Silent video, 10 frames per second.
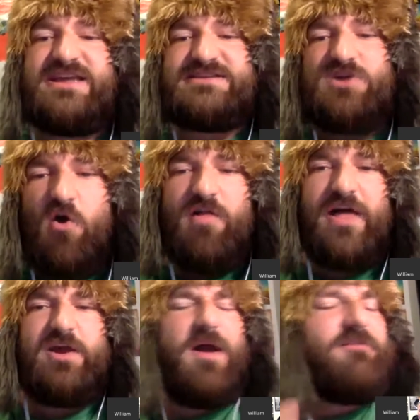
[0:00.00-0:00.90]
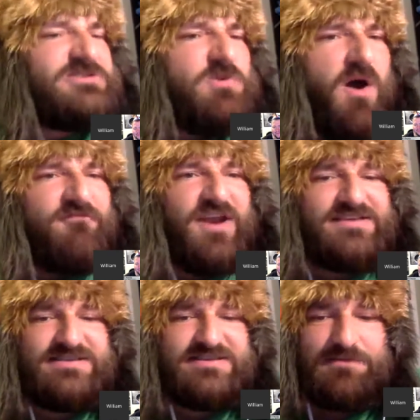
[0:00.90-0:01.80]
is all I know. Every so often I
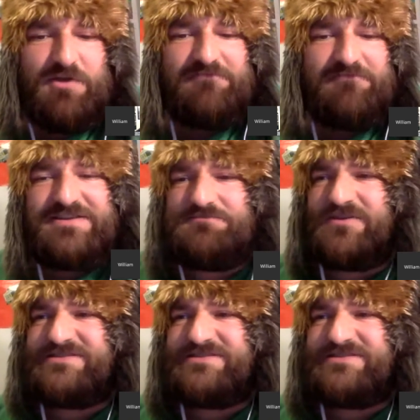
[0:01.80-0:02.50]
see someone on Facebook